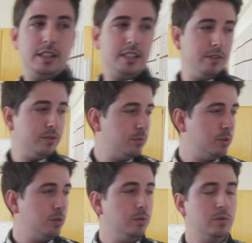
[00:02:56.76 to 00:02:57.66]
gave them some
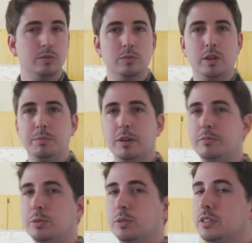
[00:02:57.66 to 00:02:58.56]
new
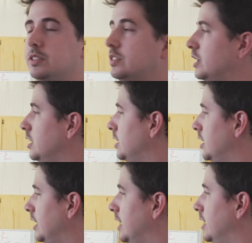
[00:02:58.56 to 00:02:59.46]
wipe-off boards,
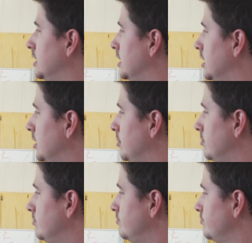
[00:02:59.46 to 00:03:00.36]
and
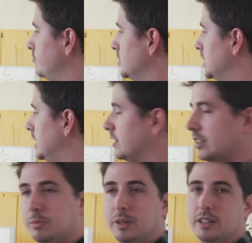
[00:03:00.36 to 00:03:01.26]
I guess
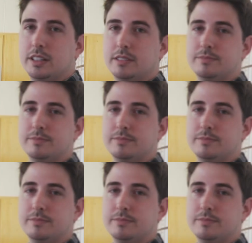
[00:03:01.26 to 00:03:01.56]
that's about it.